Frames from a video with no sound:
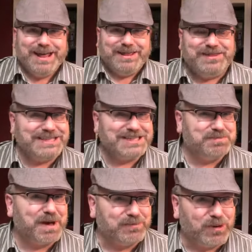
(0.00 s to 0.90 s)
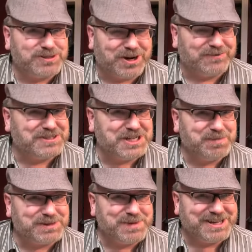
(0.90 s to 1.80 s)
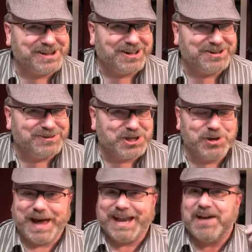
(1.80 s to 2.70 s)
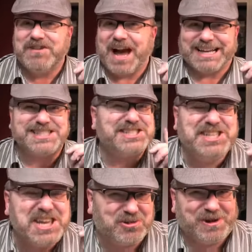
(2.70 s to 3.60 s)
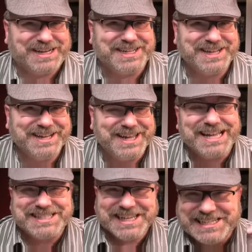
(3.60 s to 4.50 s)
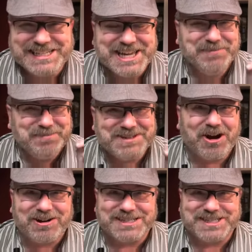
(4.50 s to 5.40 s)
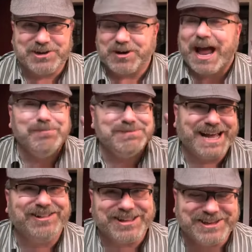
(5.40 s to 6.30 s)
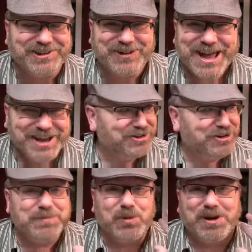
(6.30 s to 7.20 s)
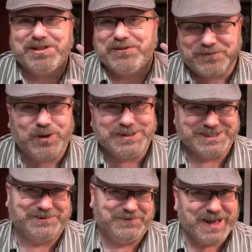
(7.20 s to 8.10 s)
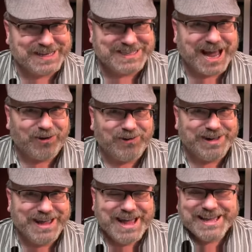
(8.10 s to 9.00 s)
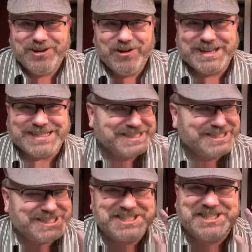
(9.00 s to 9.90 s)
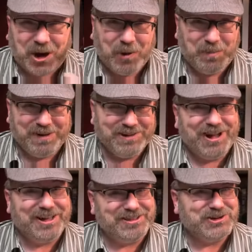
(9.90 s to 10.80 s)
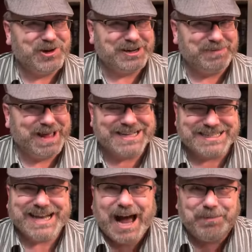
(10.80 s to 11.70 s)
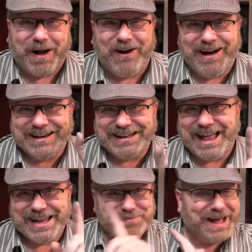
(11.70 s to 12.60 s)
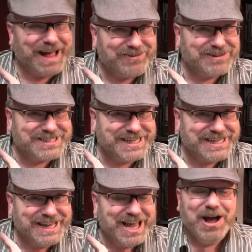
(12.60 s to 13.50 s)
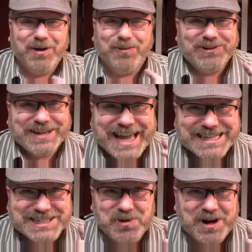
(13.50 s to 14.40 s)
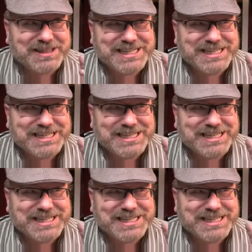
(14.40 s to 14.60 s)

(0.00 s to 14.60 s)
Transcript: This is Mike Mozart of Jeepers Media on YouTube, and I've got a secret. It's a deep, dark secret. I'm telling you, you're going to be one of the first to find out. You know this SOPA law they're trying to pass, stop online piracy? Well, guess what?